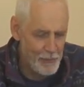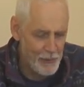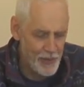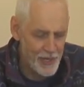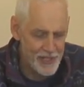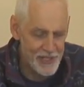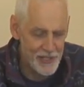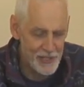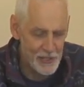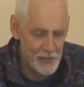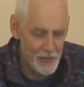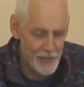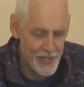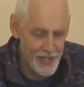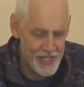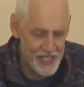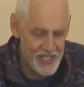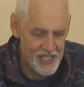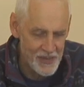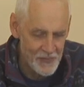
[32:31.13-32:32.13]
prison
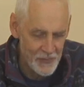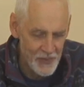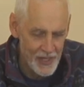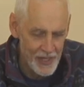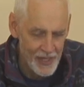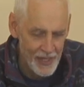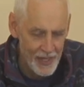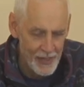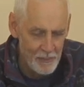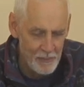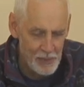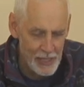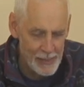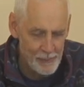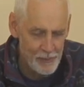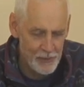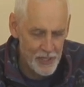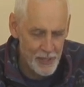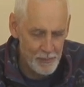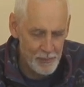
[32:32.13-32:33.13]
tunics,
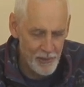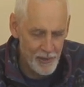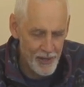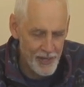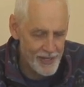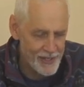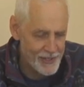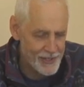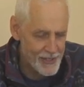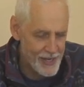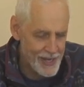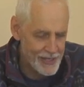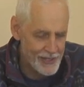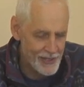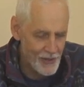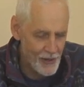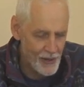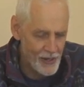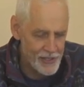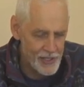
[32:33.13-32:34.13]
people in the parade
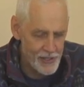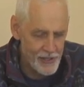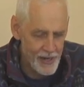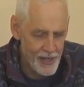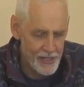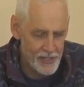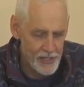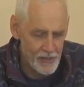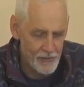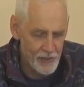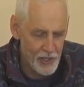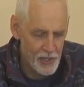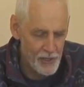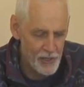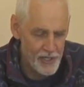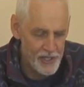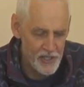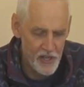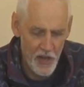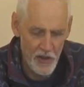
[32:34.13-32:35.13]
attracted large crowds of
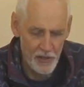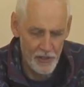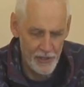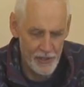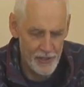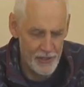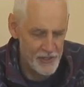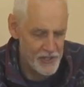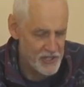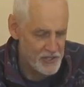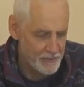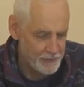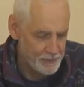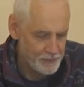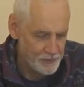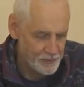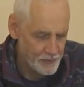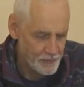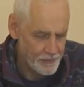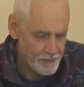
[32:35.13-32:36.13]
curious onlookers.
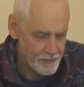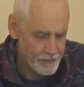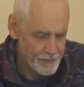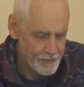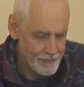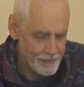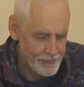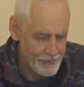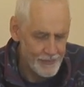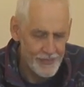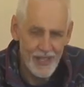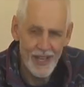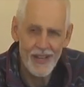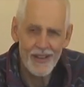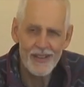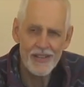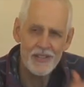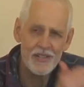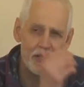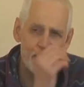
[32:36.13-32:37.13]

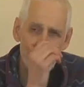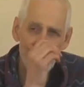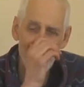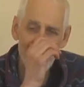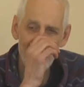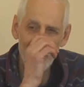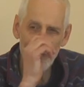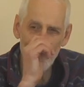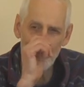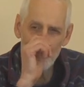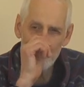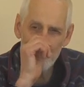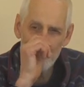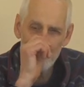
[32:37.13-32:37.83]
Now, here's the problem.